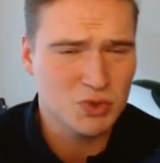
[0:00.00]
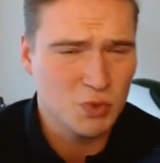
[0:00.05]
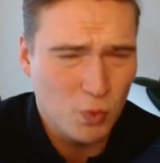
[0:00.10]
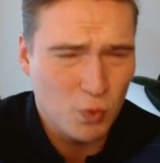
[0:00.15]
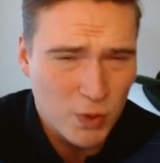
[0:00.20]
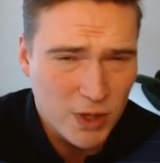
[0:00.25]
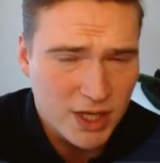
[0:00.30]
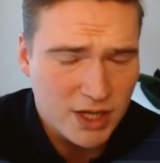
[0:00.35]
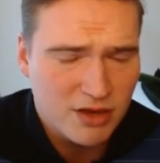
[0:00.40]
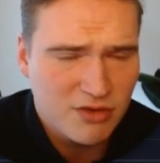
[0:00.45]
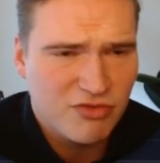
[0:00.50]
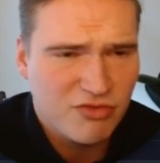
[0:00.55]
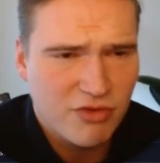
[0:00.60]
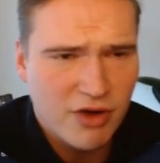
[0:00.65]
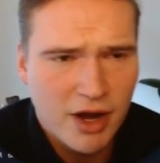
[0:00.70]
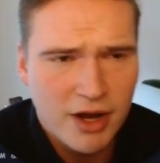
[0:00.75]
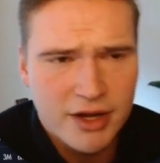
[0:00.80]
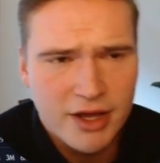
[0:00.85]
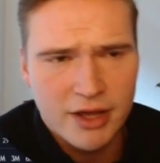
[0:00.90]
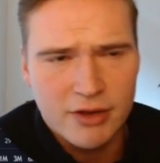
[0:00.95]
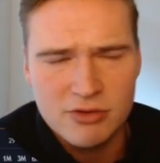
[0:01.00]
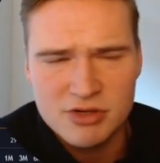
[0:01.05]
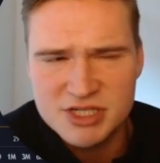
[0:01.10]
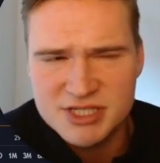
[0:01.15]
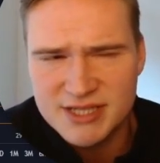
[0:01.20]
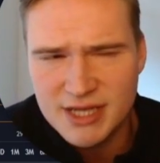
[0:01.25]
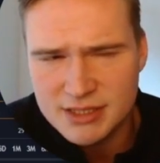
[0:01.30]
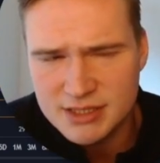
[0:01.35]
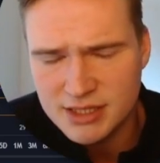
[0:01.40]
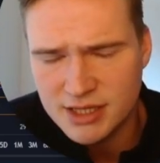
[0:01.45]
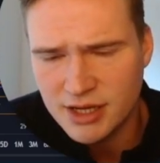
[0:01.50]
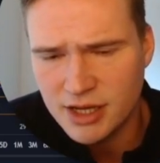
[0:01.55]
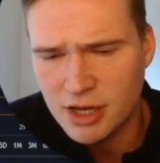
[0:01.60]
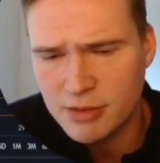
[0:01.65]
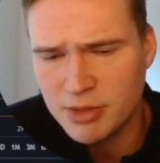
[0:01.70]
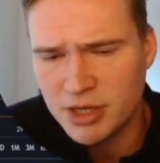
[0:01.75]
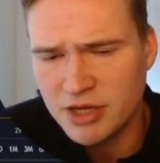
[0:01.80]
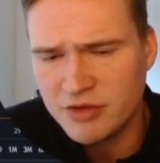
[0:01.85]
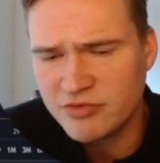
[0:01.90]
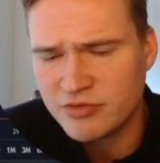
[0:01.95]
week, Friday or Saturday, I
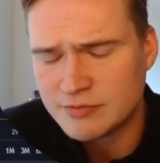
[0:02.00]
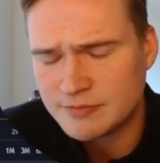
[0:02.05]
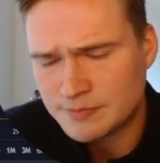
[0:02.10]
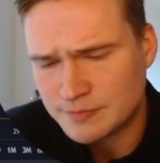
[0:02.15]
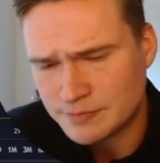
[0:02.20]
believe.